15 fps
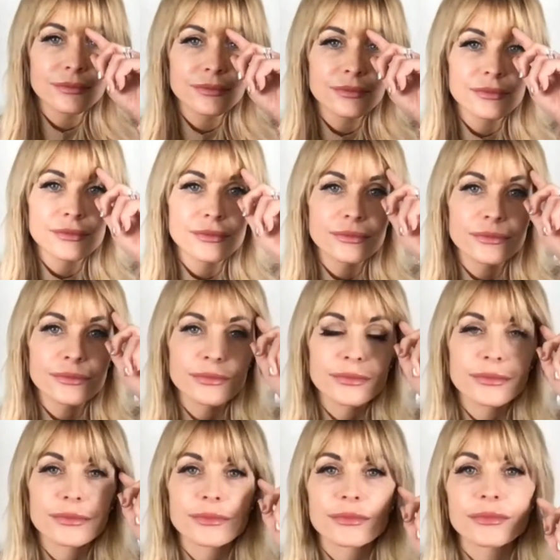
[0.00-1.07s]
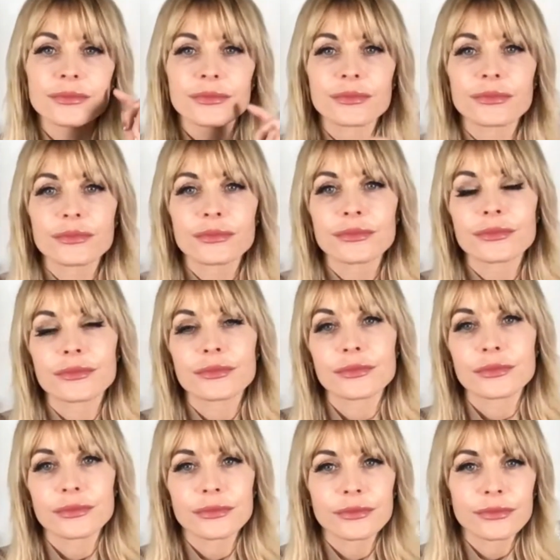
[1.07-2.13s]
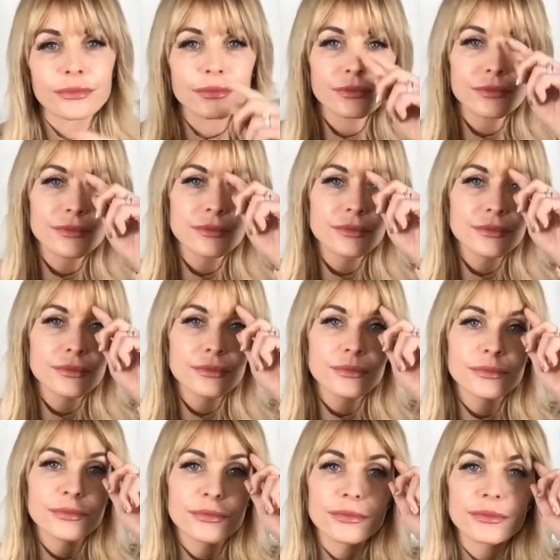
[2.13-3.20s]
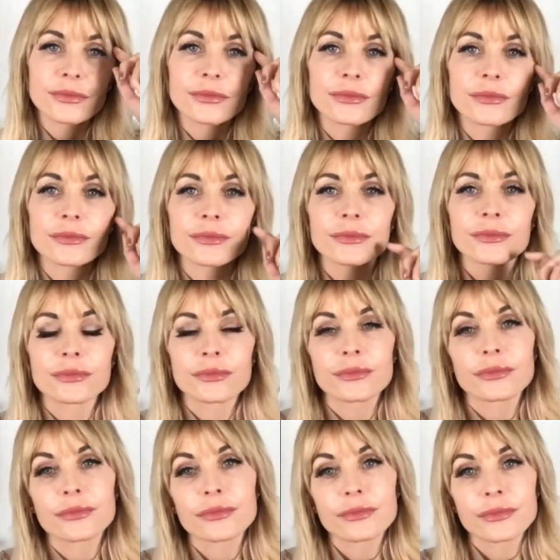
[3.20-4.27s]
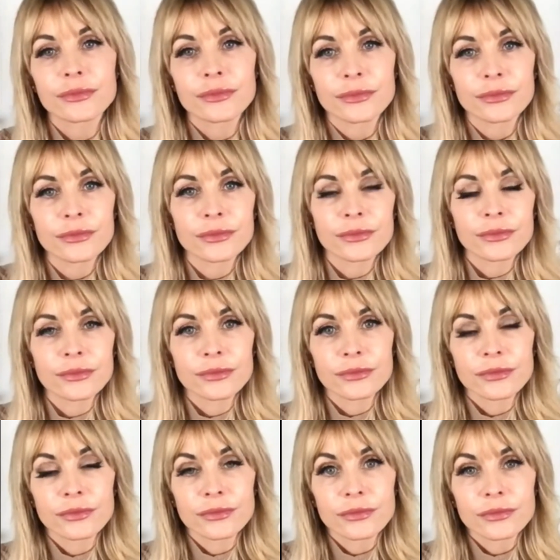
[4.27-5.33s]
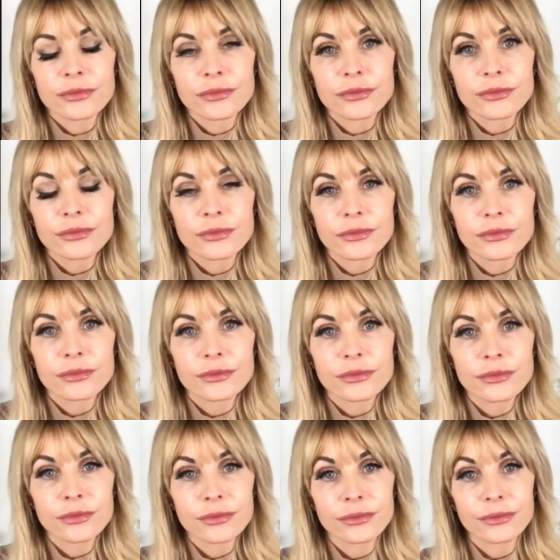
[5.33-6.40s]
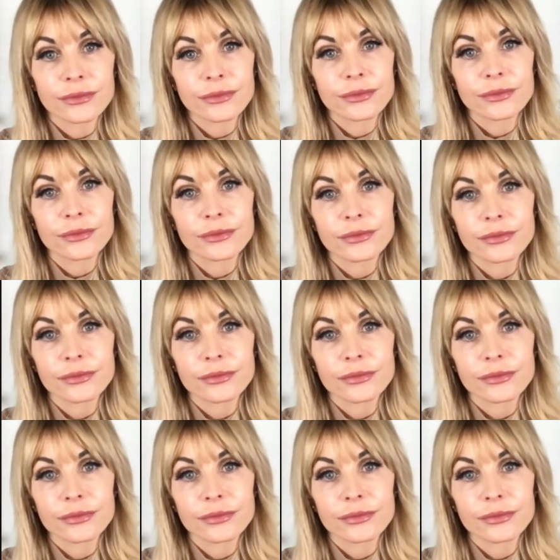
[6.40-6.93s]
(not speaking)